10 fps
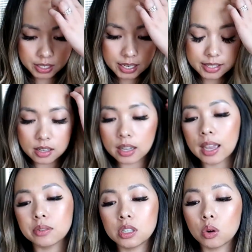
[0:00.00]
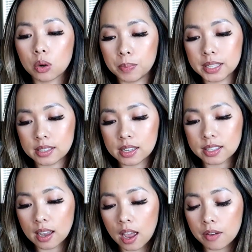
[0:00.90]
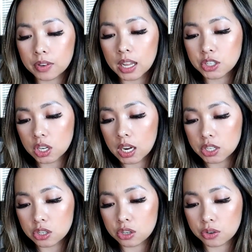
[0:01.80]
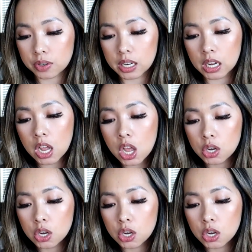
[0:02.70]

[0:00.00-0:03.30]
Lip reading: isn't accounting or business? I have an education degree.